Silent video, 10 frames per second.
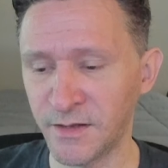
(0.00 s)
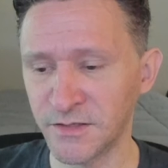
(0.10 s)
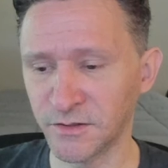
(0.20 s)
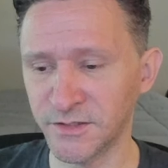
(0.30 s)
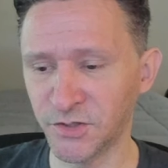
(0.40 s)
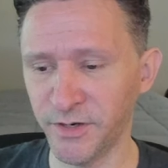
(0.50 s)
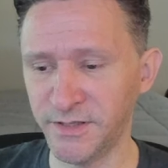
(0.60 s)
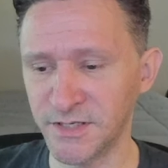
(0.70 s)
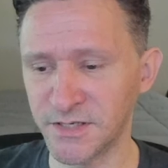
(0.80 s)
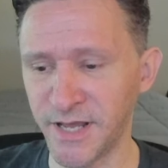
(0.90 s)
So let's create
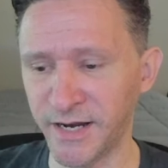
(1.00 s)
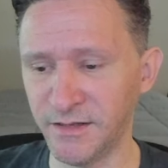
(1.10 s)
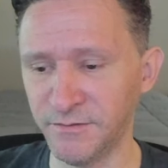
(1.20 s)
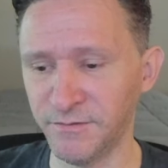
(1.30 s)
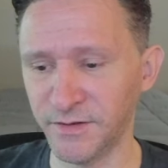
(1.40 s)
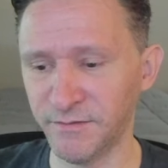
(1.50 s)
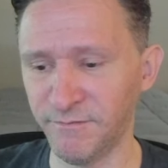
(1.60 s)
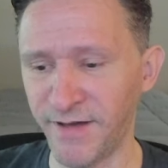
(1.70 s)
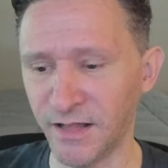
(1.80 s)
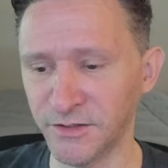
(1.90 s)
this negative
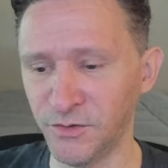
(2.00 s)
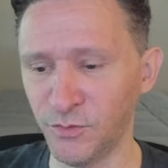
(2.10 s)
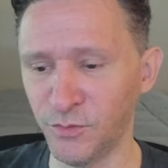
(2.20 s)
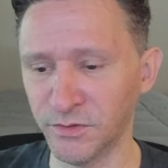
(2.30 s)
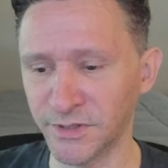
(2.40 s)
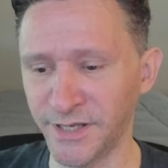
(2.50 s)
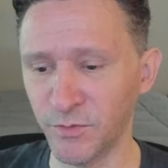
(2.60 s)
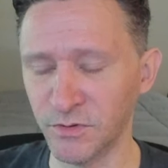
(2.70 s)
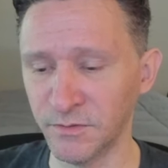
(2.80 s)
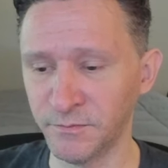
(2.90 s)
value
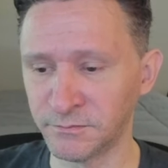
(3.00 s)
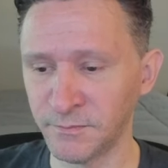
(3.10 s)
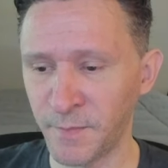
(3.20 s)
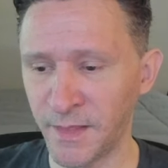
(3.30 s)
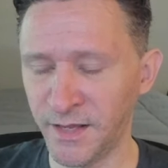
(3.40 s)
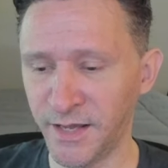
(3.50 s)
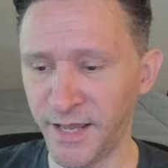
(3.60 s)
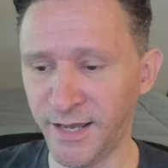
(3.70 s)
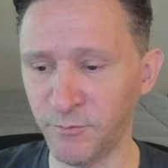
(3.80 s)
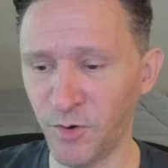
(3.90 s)
label.
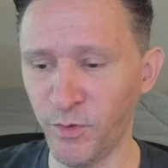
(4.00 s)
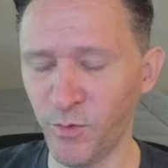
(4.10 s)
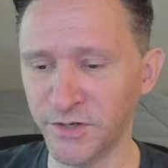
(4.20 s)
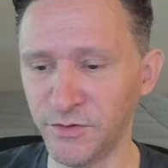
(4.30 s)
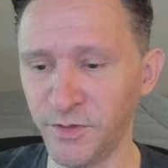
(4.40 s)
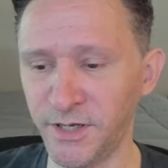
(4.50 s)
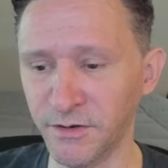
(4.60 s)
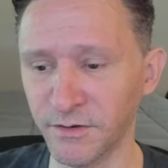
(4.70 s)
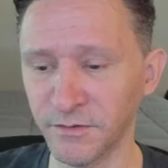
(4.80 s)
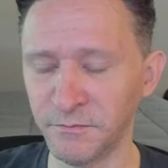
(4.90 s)
And what we want to do
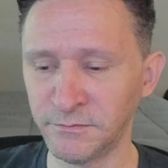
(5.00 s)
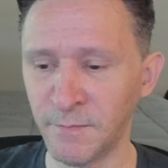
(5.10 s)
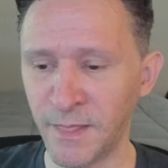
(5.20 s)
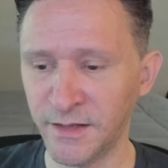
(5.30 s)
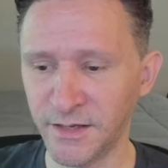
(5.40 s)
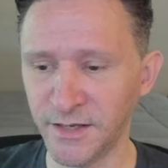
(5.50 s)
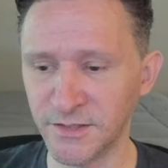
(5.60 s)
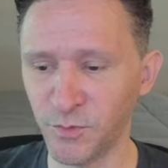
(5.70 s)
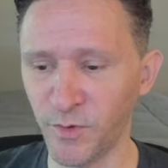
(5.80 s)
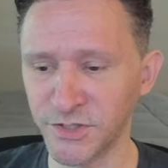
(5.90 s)
here
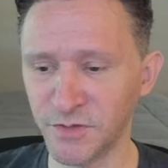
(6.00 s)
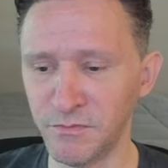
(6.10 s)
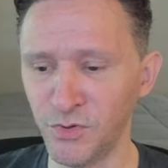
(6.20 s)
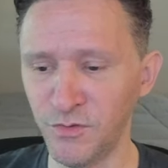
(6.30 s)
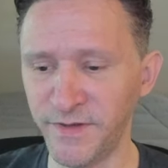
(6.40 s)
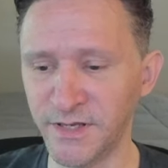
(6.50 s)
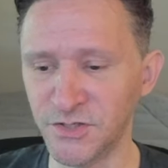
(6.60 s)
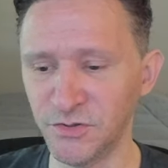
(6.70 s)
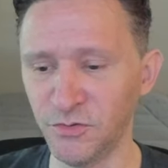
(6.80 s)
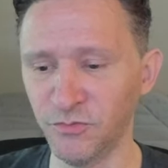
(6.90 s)
is we want to move
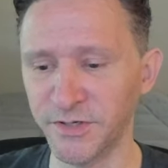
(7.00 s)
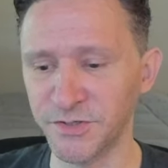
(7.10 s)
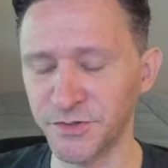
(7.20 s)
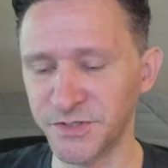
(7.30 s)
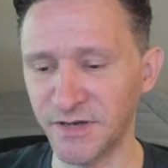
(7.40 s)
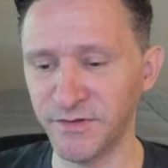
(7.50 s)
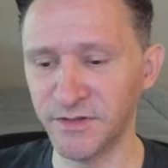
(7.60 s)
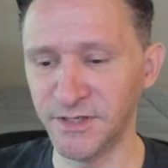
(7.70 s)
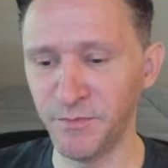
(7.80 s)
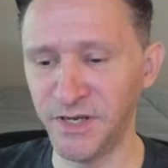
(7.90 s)
into register 7
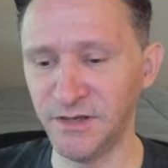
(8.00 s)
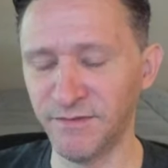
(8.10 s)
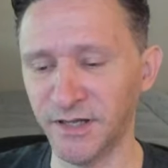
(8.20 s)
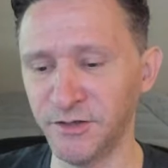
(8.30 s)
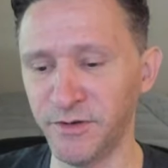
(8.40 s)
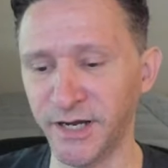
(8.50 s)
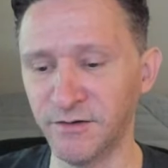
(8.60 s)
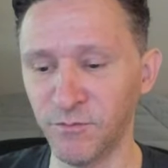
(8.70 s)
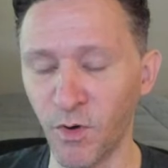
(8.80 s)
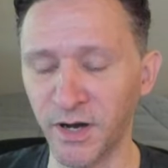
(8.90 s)
the immediate value
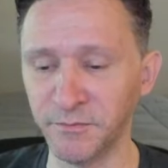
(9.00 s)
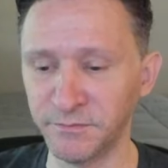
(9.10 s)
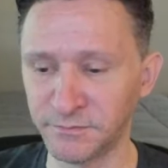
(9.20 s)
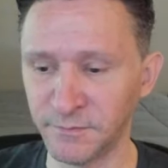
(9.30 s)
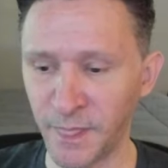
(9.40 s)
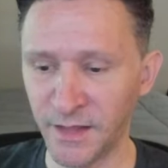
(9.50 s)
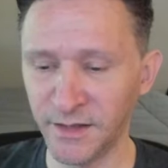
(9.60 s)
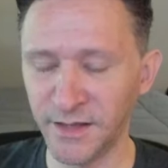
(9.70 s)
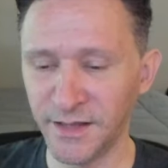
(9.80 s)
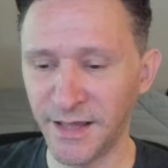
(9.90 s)
negative 1.
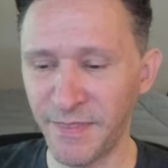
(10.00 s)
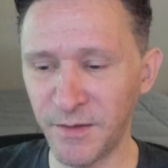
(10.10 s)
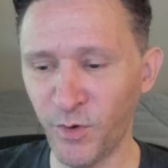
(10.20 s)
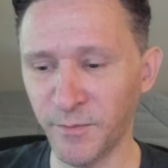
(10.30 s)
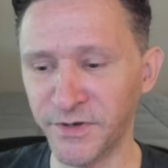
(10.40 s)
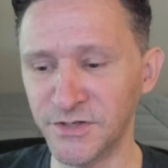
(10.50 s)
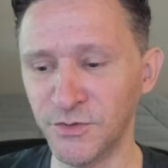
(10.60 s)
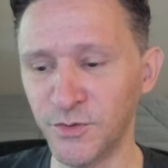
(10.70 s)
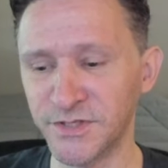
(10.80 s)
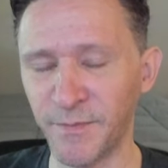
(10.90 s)
And then what I'm going to
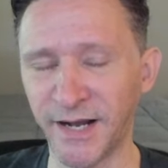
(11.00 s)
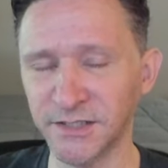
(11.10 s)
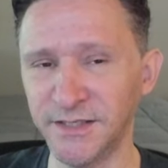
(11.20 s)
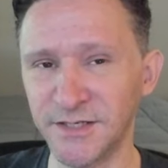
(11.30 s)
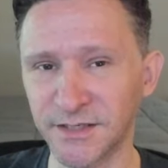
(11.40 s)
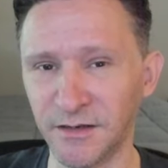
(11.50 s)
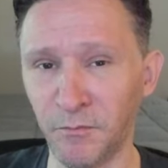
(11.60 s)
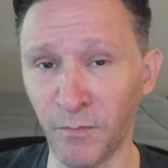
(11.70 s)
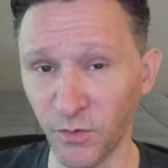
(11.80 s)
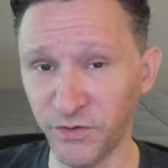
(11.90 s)
do is I'm actually just going to
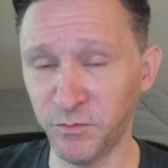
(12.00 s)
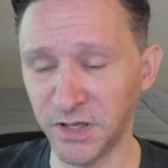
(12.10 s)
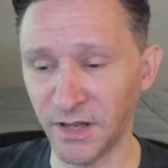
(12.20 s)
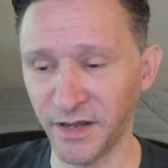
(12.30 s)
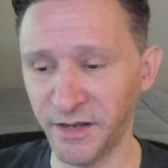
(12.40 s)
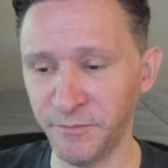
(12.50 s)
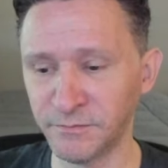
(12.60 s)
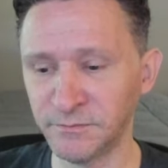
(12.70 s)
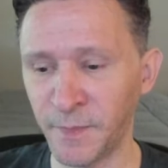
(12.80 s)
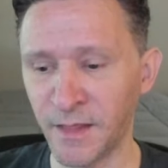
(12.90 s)
multiply
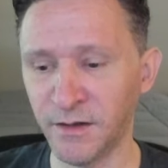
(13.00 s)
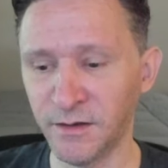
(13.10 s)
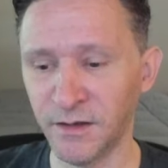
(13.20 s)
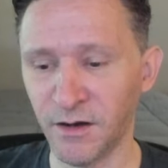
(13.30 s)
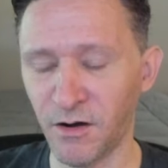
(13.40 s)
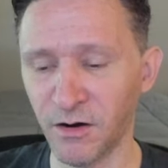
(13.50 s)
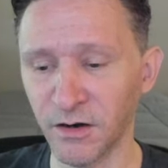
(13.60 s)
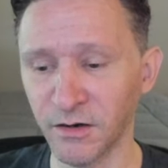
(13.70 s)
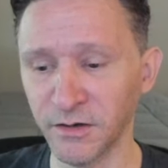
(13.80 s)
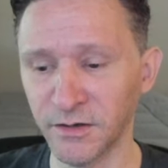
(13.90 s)

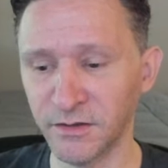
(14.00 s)
our